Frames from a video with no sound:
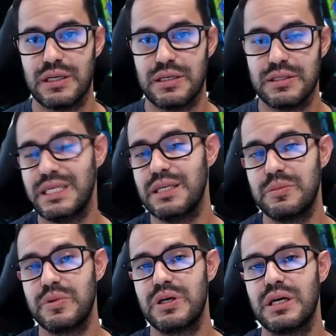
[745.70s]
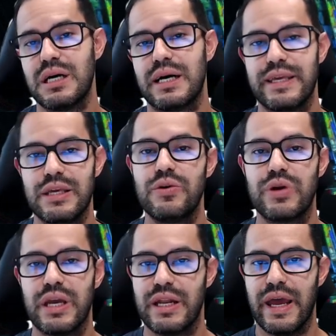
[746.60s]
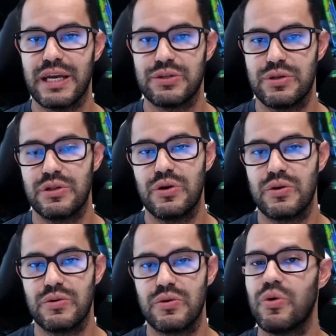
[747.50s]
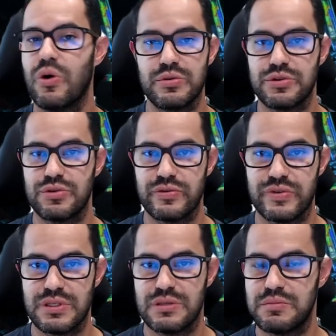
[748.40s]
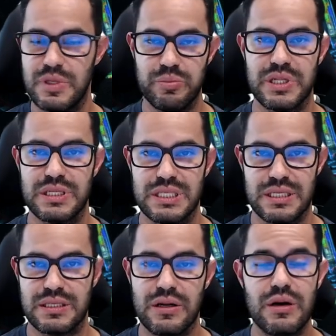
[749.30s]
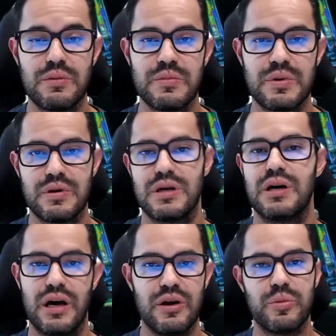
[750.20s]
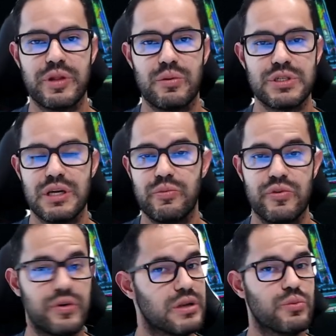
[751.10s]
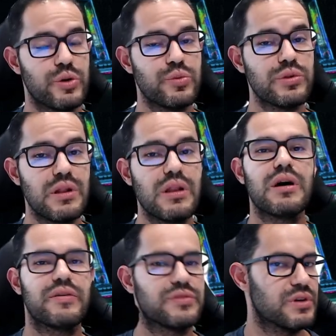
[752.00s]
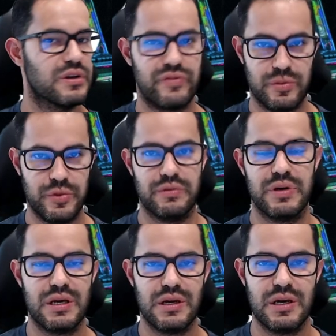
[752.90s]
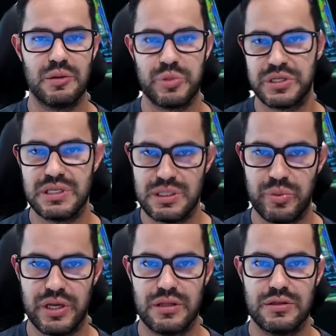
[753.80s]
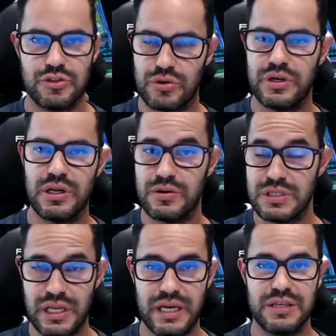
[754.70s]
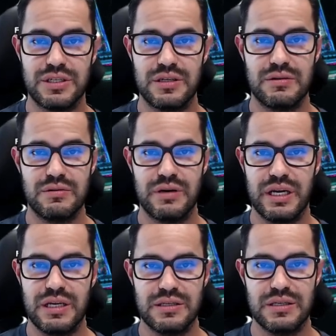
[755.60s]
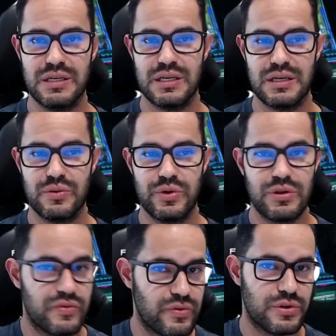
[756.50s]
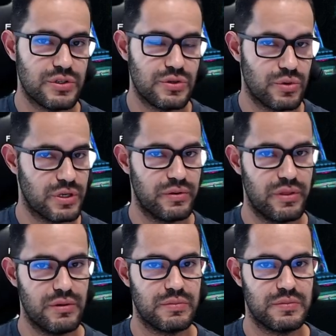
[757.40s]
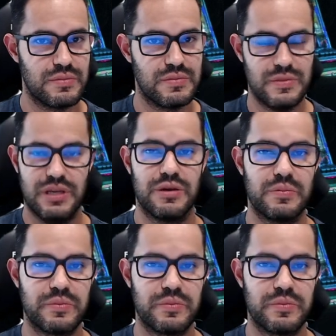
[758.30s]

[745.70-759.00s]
team, you can actually know who owns the service, dependencies, and all. I hope that was helpful, and we would love to hear from you. Participate, join our Slack channel, and we look forward to working with you. Thank you.